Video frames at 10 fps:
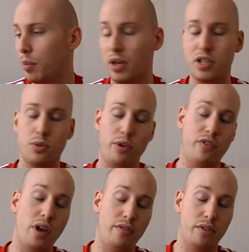Plus,
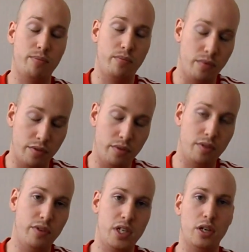if you have the
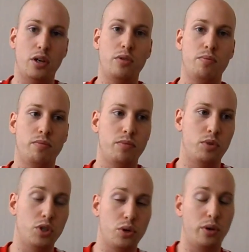video
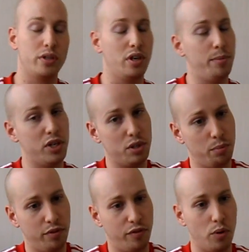tutorials that I
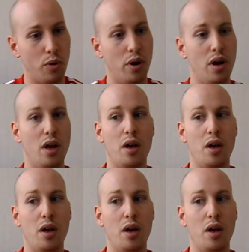mentioned before,